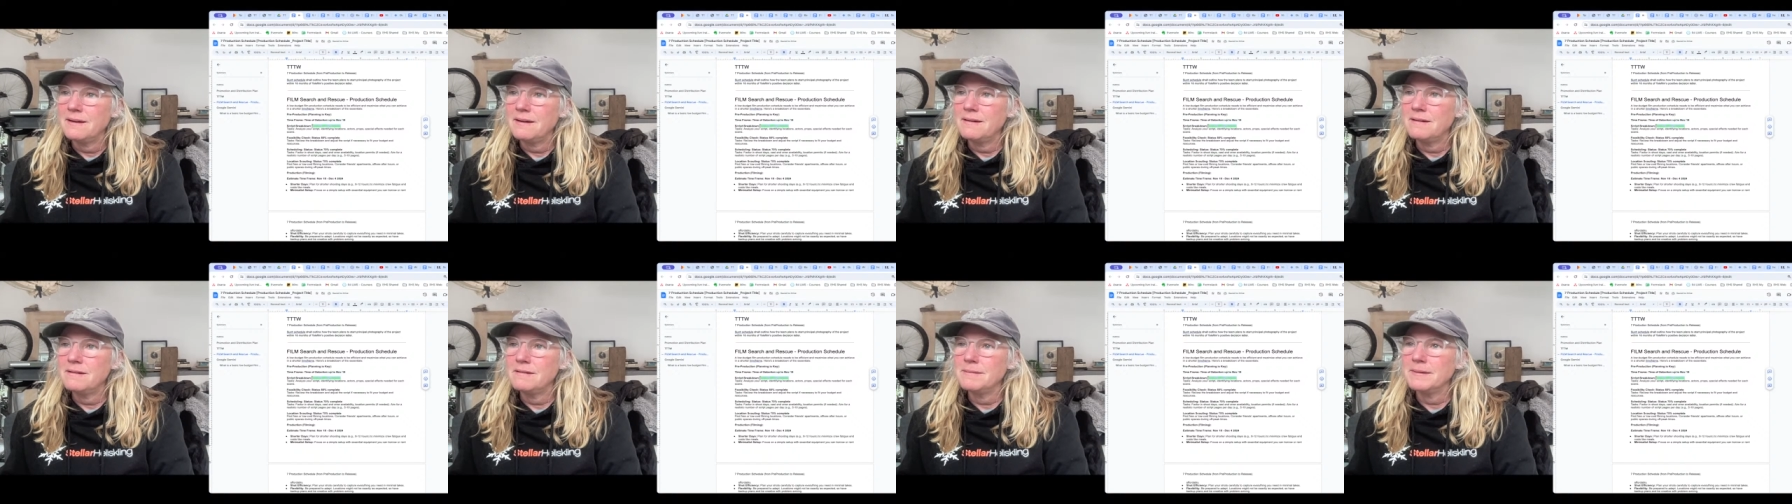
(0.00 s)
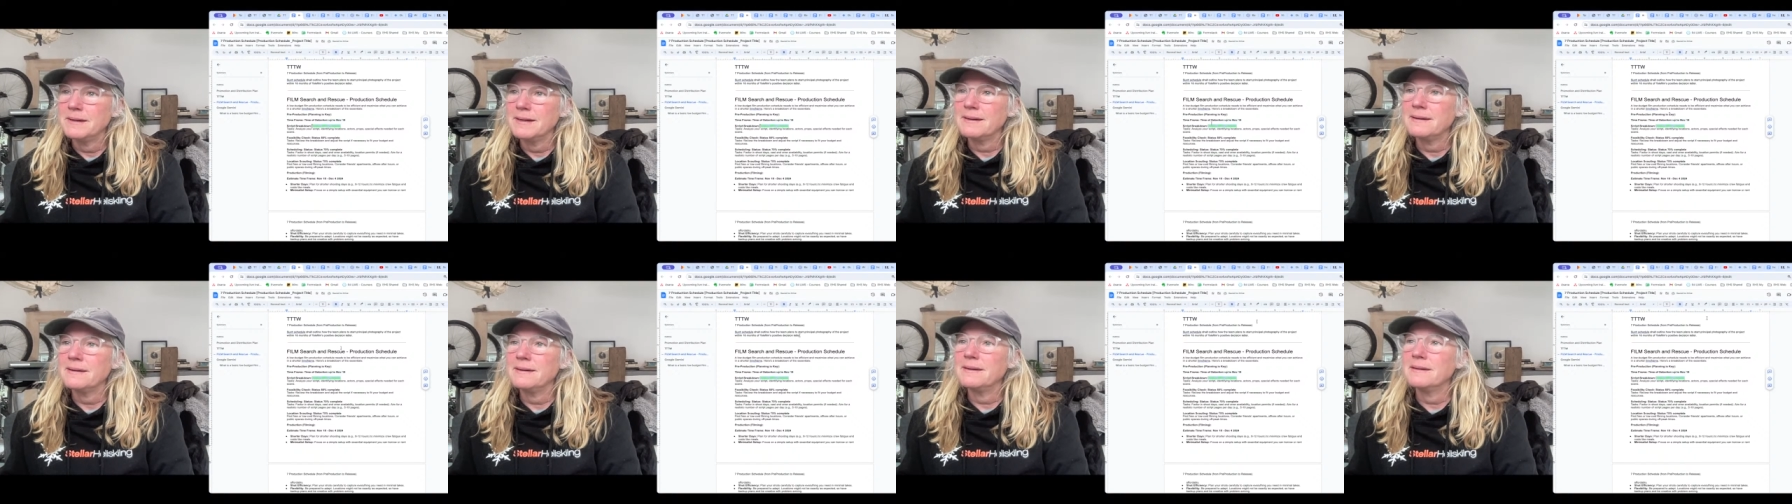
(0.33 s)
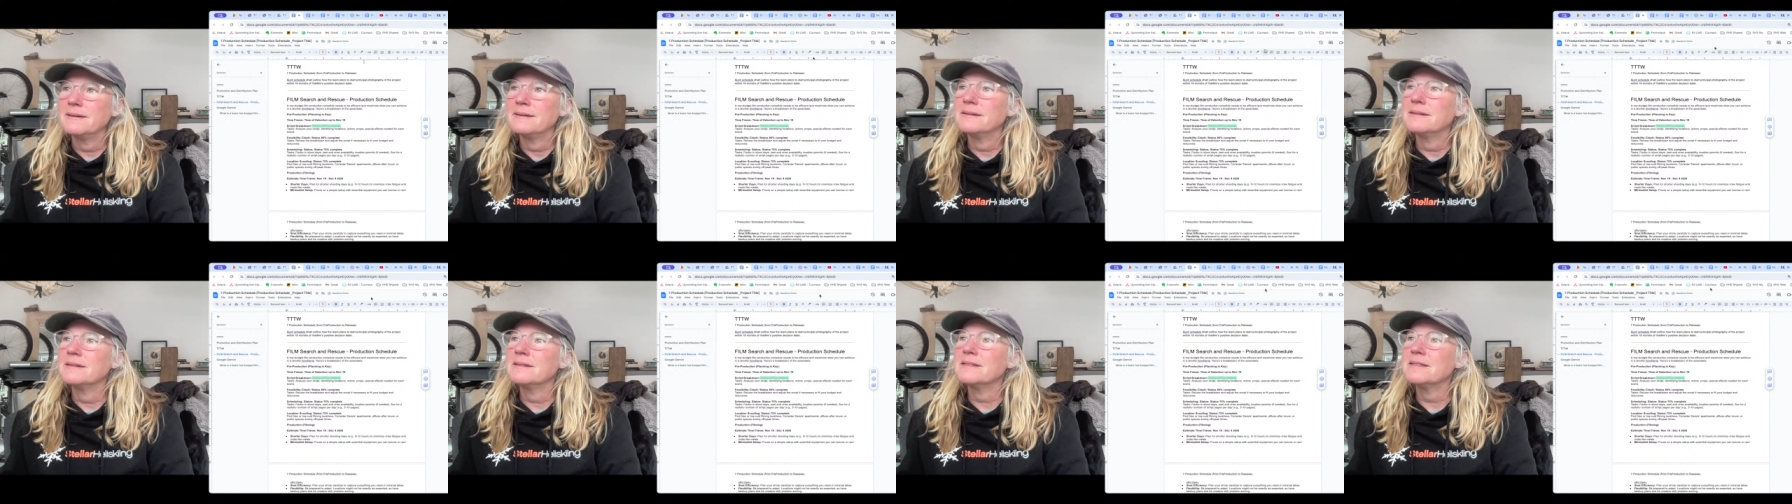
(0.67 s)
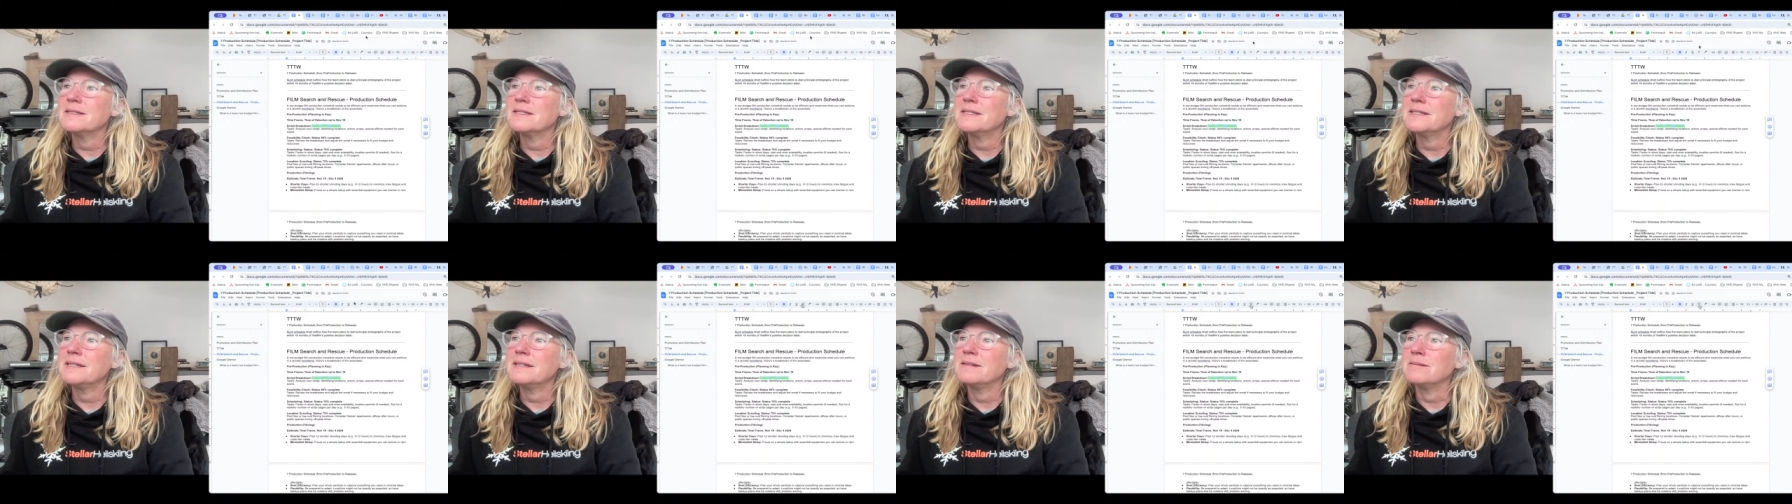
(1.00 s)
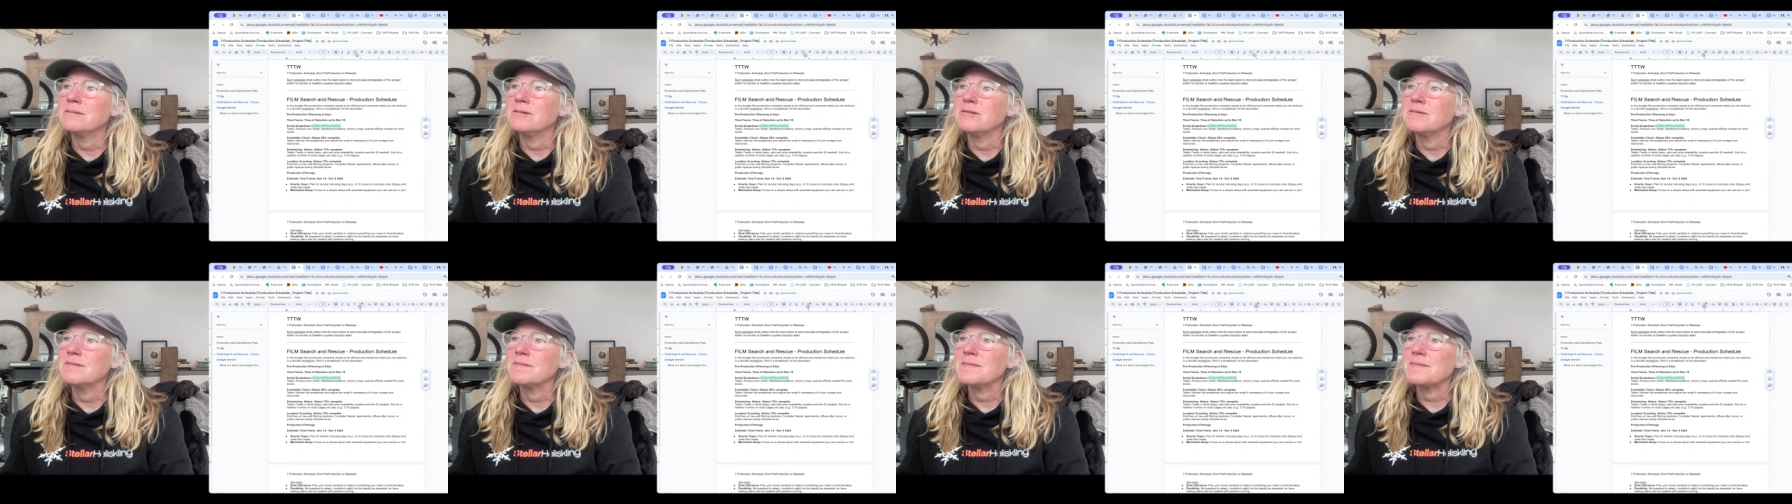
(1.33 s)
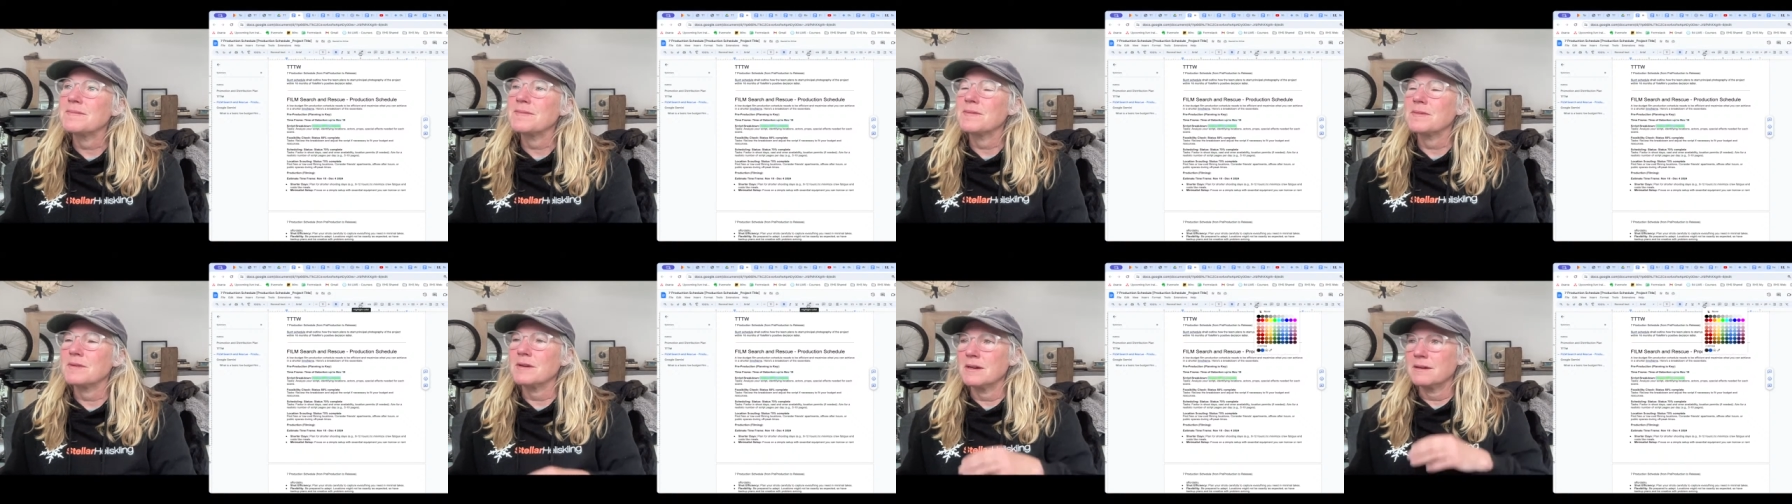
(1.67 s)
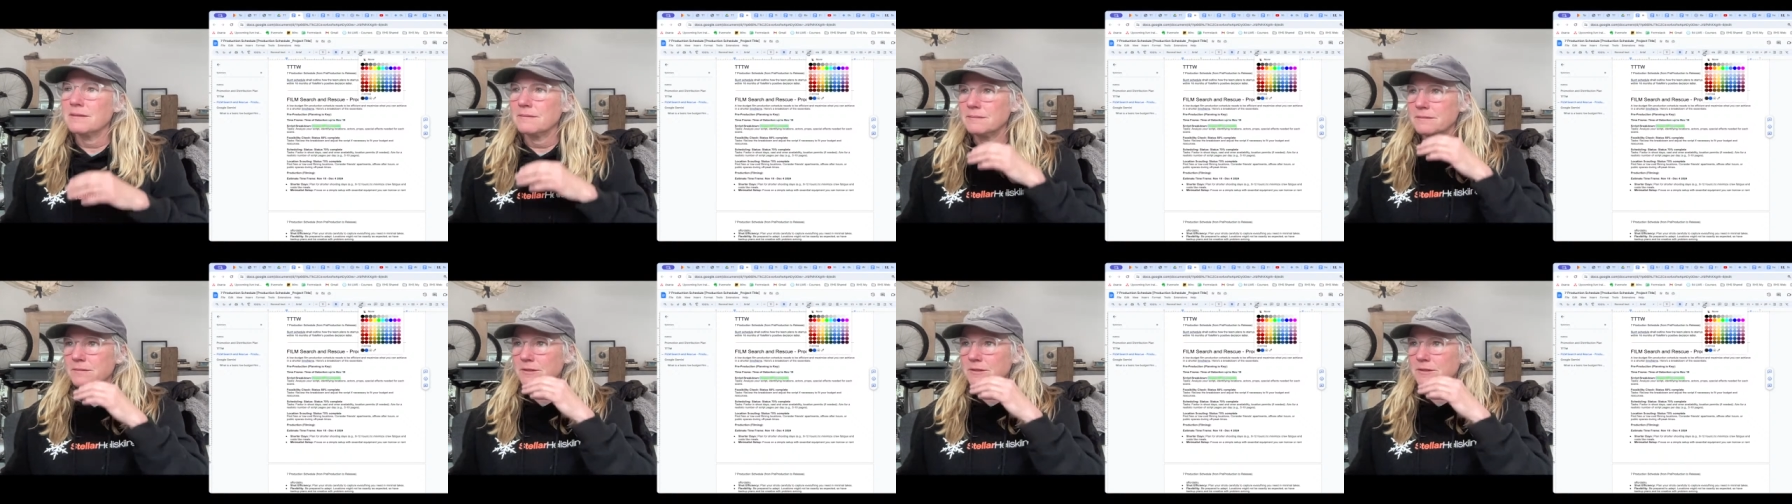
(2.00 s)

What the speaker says: Oh my god, this is terrible. Okay,